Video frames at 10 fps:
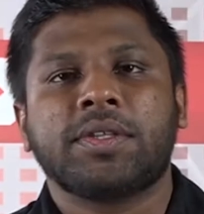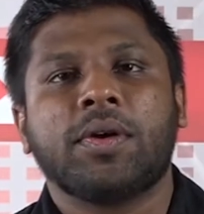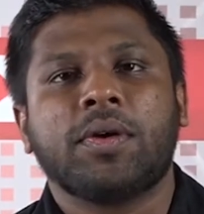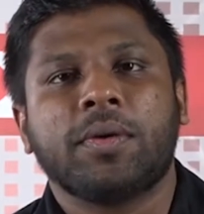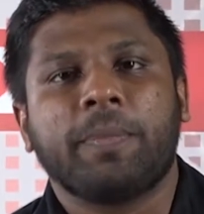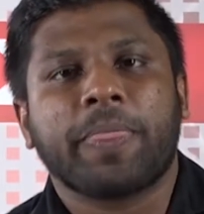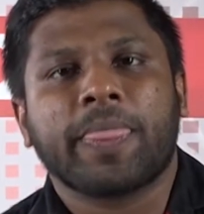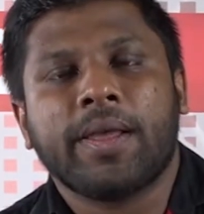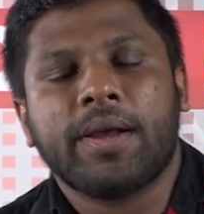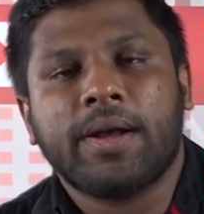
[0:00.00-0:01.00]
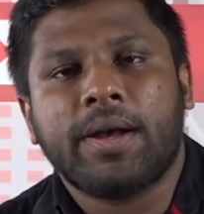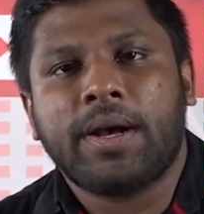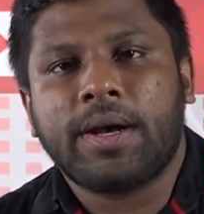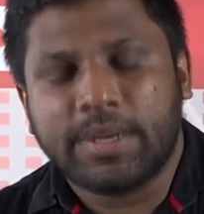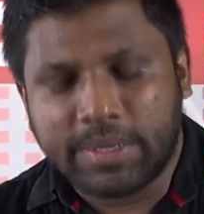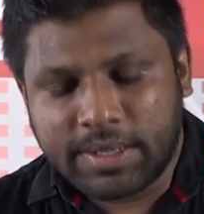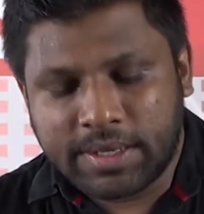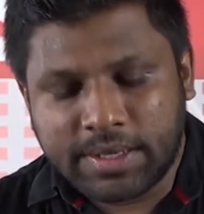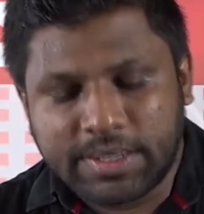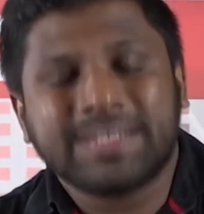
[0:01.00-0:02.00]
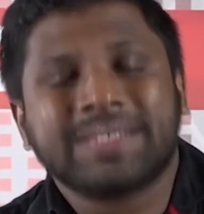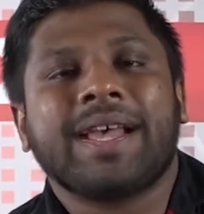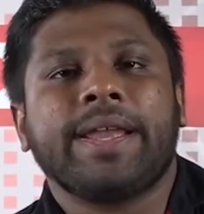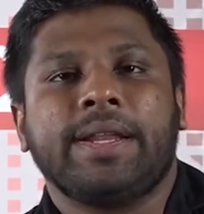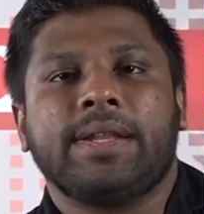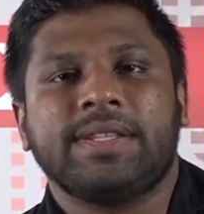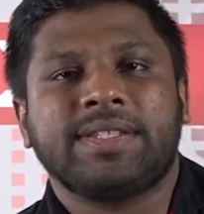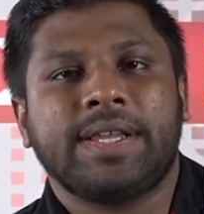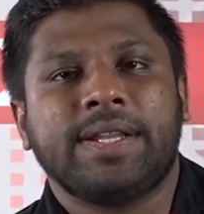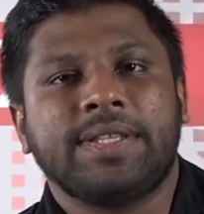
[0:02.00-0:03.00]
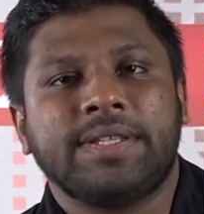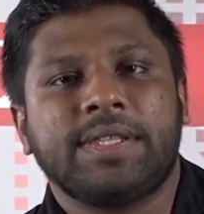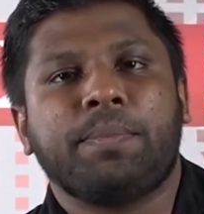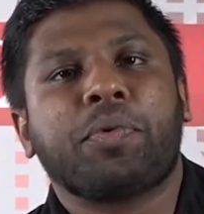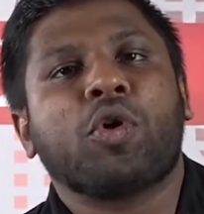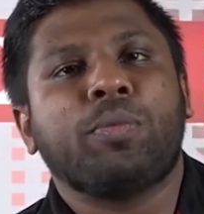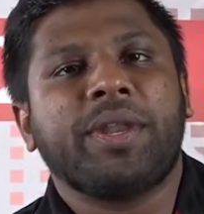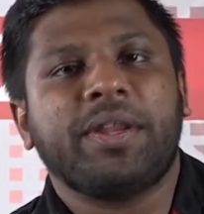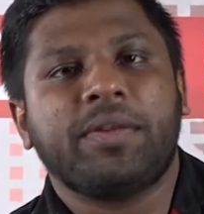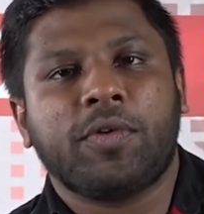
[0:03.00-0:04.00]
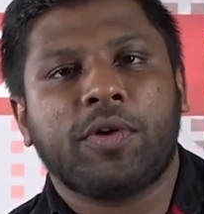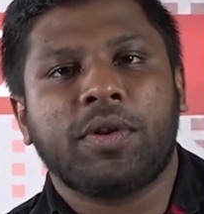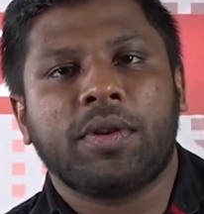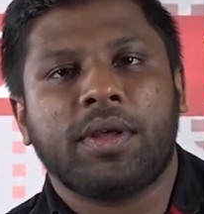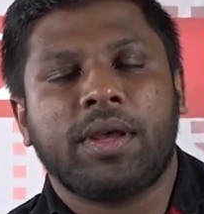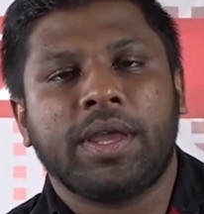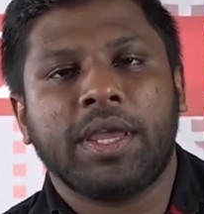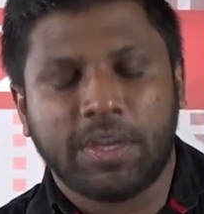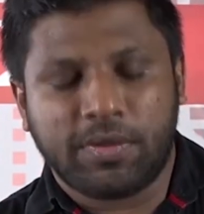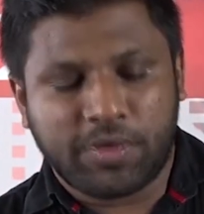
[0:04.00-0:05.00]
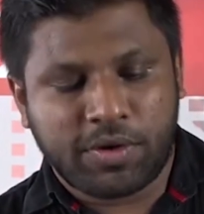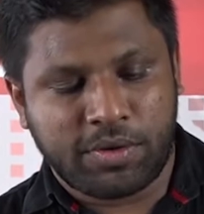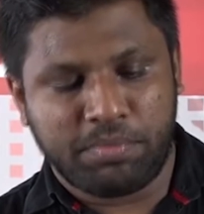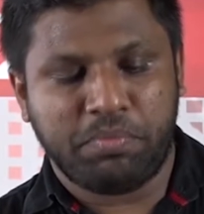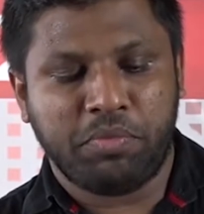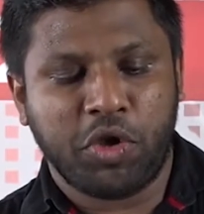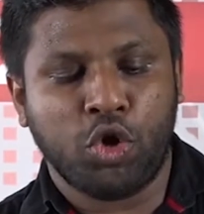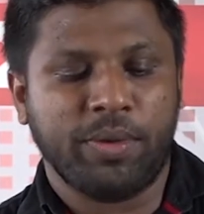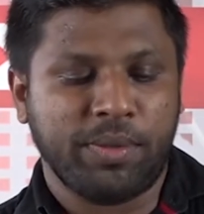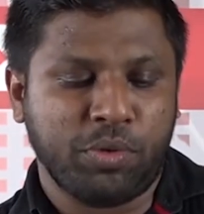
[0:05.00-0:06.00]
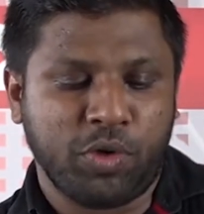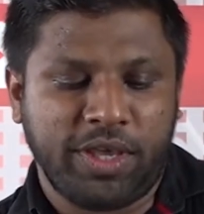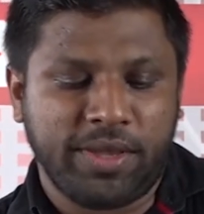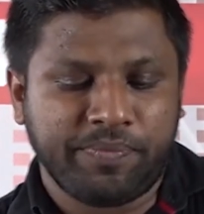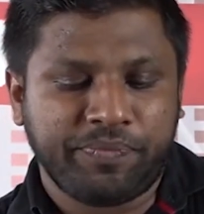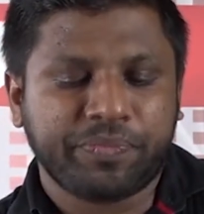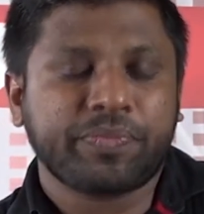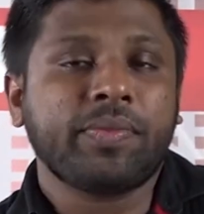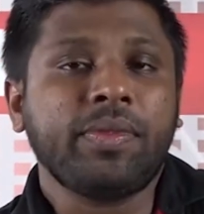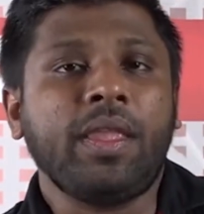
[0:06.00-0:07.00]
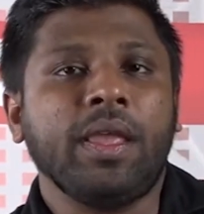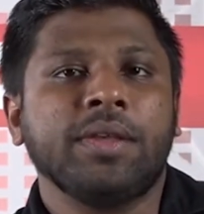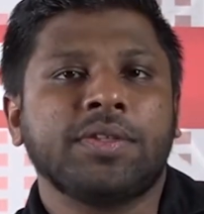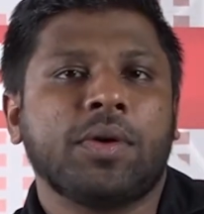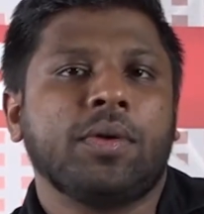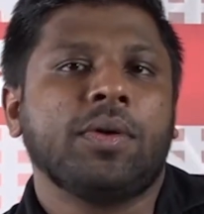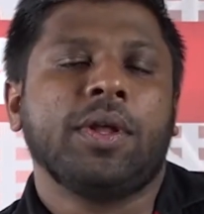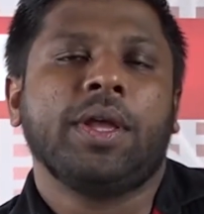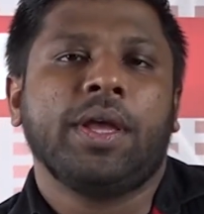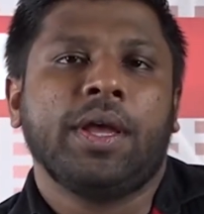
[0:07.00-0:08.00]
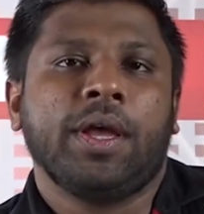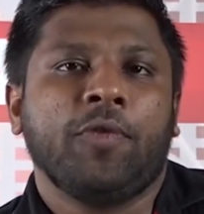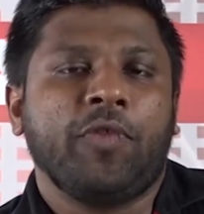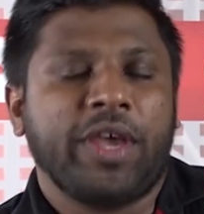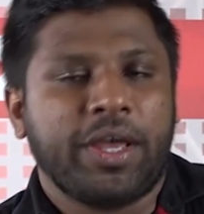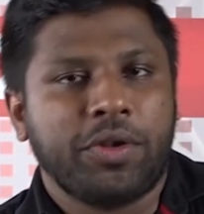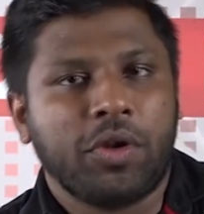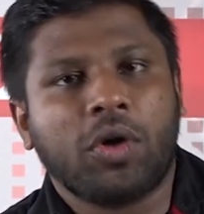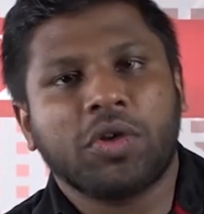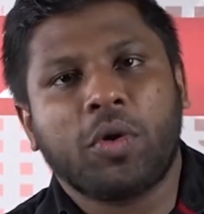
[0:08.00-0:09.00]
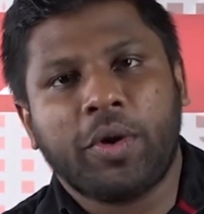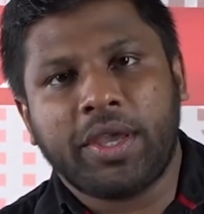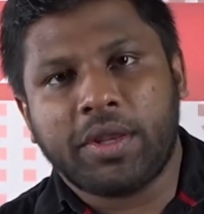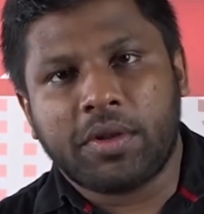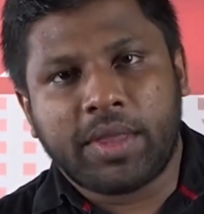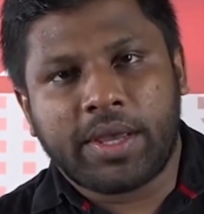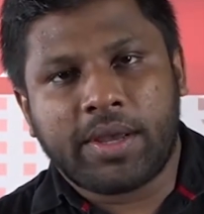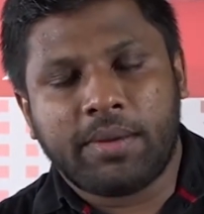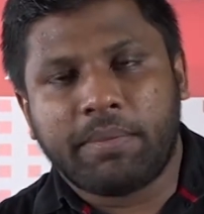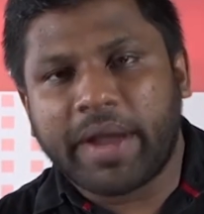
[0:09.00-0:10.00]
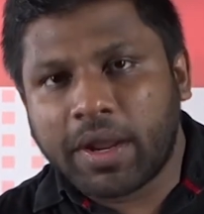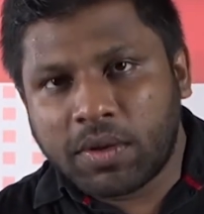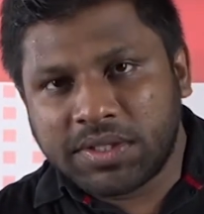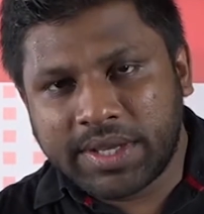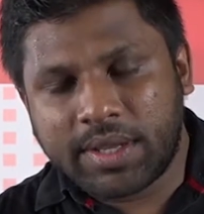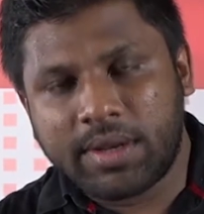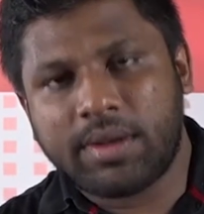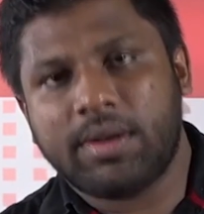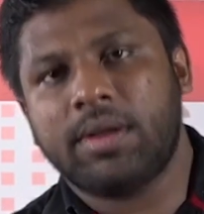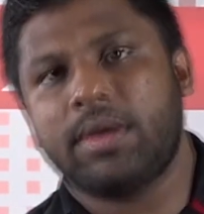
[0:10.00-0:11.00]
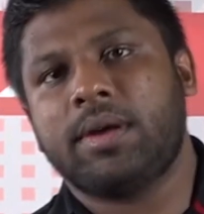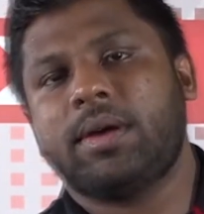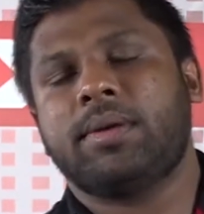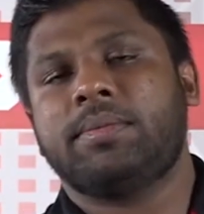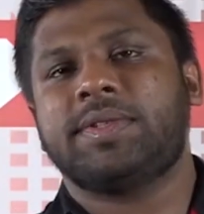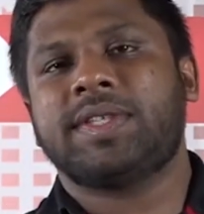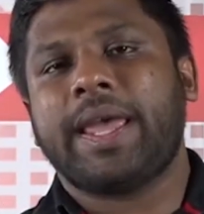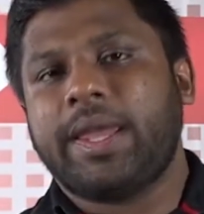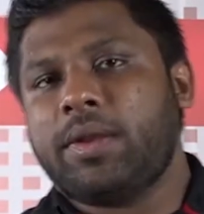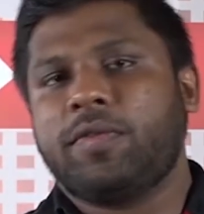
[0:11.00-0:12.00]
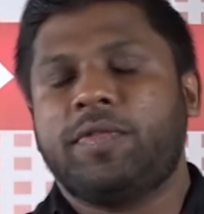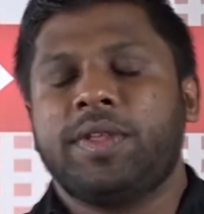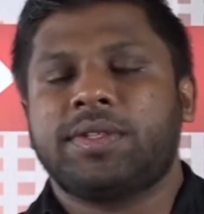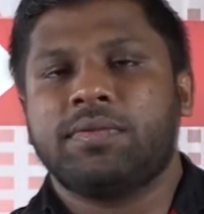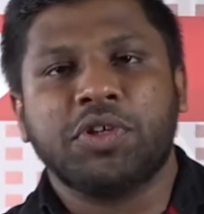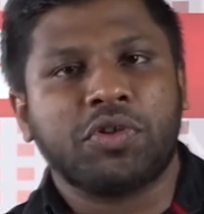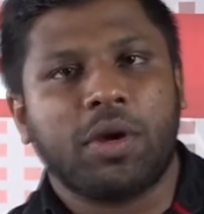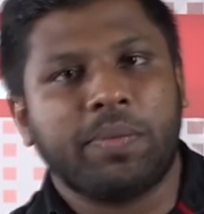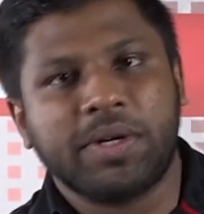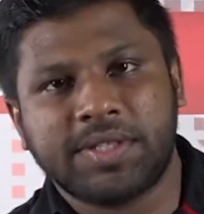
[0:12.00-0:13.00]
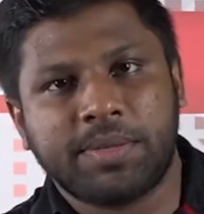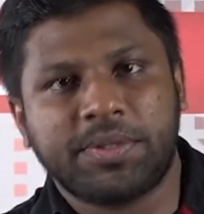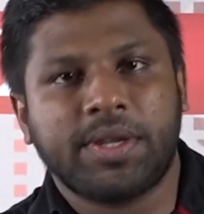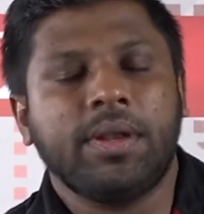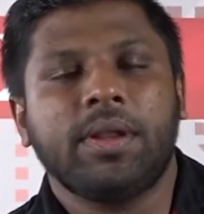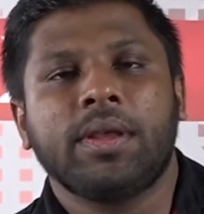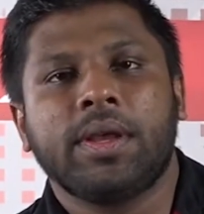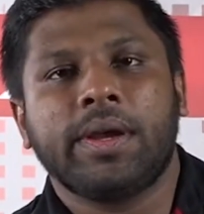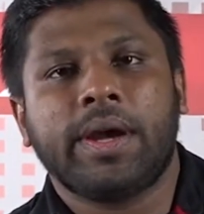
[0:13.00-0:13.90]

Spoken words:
So, the sight, the sense is the prominent one in our human body. So, we are not going into the biological side of this visual perception